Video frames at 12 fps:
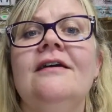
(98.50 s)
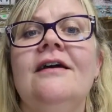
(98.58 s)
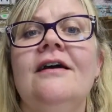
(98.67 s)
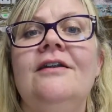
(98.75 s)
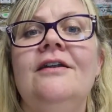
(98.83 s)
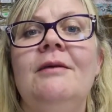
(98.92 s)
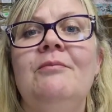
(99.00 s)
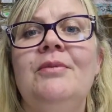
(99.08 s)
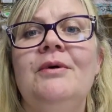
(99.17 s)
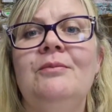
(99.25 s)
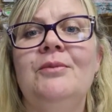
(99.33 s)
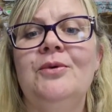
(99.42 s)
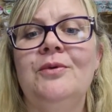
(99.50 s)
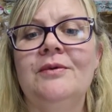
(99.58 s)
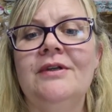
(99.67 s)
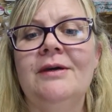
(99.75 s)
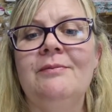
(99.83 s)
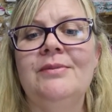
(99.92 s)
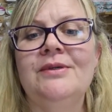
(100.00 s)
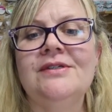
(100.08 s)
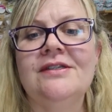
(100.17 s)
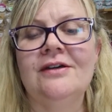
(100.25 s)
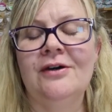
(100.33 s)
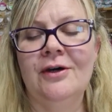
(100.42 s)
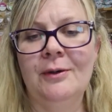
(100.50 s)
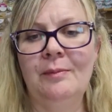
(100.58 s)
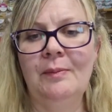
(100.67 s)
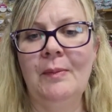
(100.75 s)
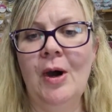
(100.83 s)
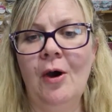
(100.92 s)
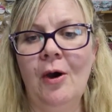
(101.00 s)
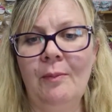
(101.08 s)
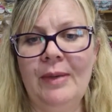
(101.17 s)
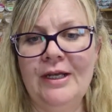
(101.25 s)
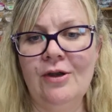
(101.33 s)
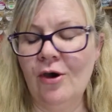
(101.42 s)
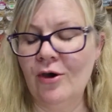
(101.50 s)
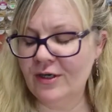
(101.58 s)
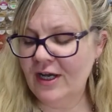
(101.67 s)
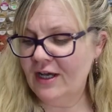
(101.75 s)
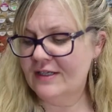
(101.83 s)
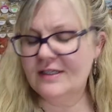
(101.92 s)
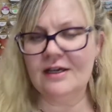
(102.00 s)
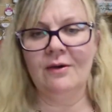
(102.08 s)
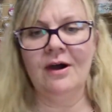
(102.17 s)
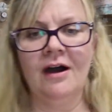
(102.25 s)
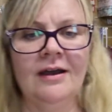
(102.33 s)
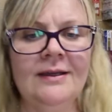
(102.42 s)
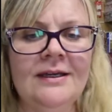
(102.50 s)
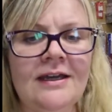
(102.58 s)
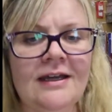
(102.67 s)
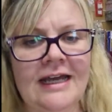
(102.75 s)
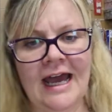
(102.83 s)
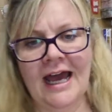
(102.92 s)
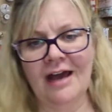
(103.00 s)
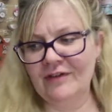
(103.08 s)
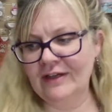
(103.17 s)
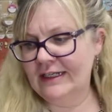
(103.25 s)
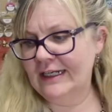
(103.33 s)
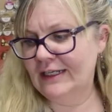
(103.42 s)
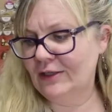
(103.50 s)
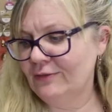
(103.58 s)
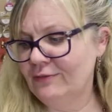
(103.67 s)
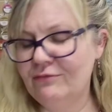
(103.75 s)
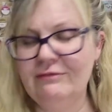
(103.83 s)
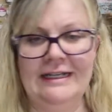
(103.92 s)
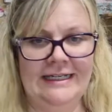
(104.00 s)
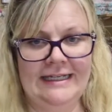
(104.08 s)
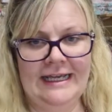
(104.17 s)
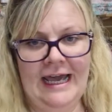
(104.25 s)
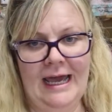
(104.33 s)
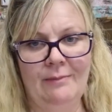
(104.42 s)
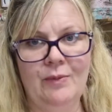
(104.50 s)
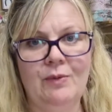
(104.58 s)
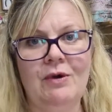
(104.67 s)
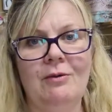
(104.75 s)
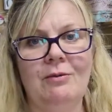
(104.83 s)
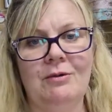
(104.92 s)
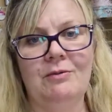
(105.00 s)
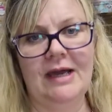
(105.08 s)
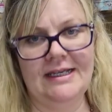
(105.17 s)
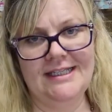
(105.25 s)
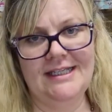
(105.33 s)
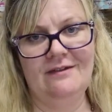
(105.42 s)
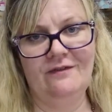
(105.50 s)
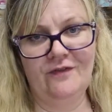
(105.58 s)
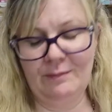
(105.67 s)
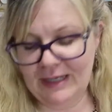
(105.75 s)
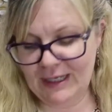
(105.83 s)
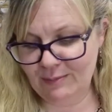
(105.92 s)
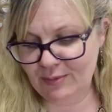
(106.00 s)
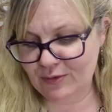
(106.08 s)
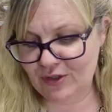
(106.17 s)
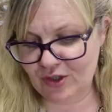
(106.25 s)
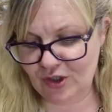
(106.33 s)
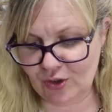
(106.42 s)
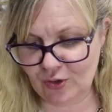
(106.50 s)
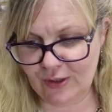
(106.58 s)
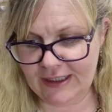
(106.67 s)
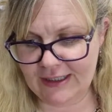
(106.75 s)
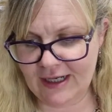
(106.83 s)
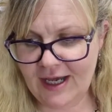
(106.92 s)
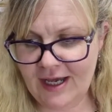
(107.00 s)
A number more numbers are hopping on. So I'm going to have a little recap while we're waiting for people to join.